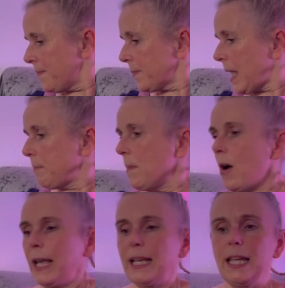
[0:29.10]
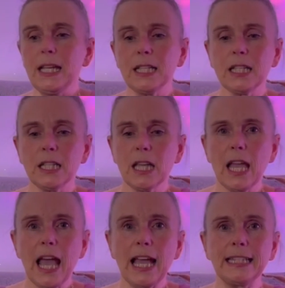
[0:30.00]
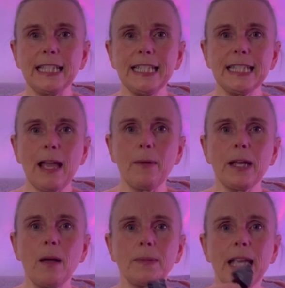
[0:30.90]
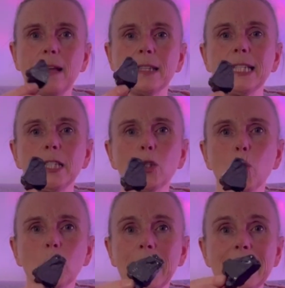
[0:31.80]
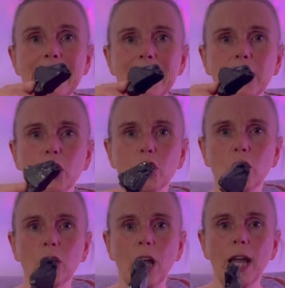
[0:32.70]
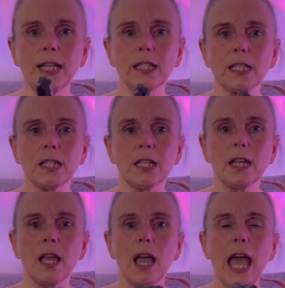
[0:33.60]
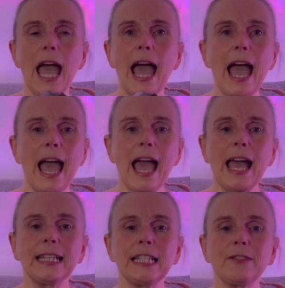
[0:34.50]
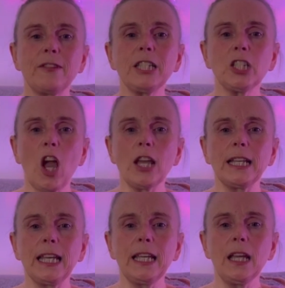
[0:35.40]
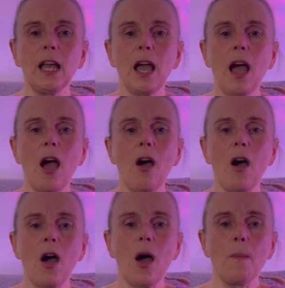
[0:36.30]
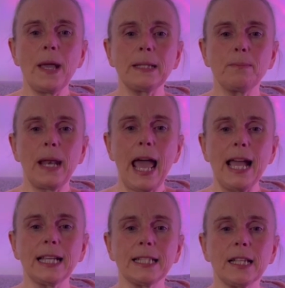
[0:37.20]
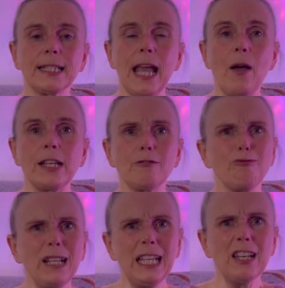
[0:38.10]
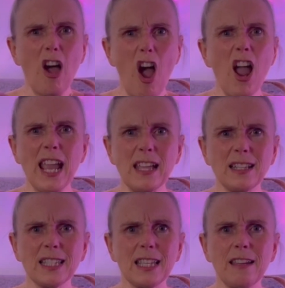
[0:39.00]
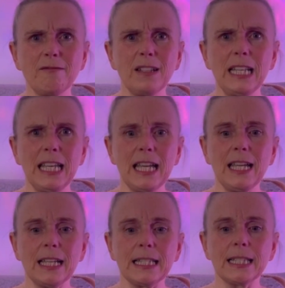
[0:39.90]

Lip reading: They mine it, and this is how it comes out. This is called Elite Shungite, and it's very shiny. It's black, as I said, and it's really light. It really is.